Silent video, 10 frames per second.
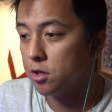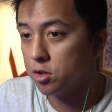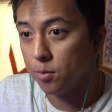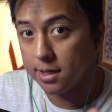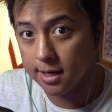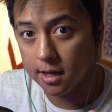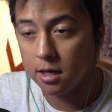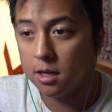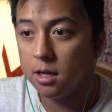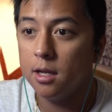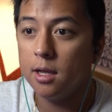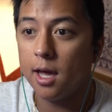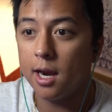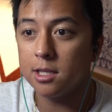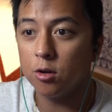So we did it,
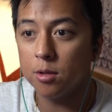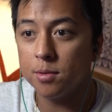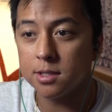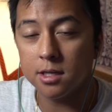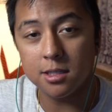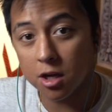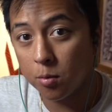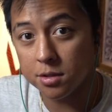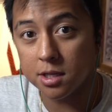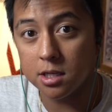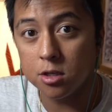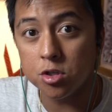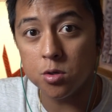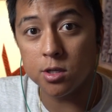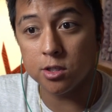and I told them it's going to take a while to get used
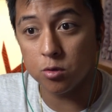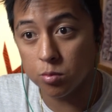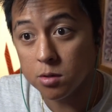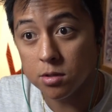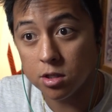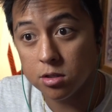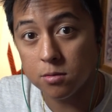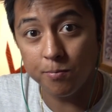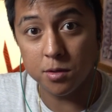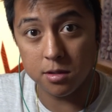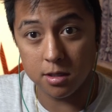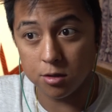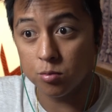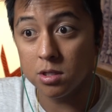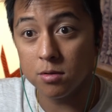to because it's really
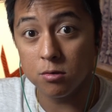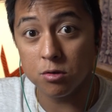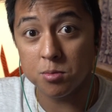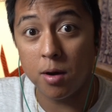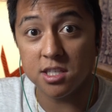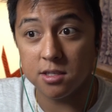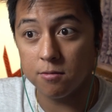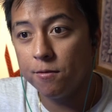responsive.